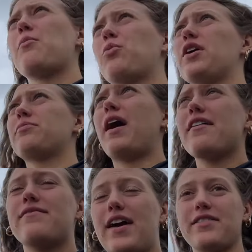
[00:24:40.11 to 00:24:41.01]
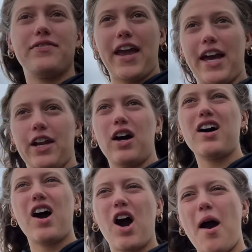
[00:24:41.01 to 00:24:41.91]
with my vent fan
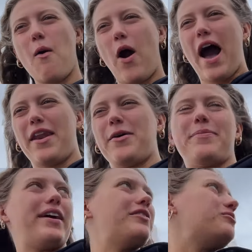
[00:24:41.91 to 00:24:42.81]
wide open.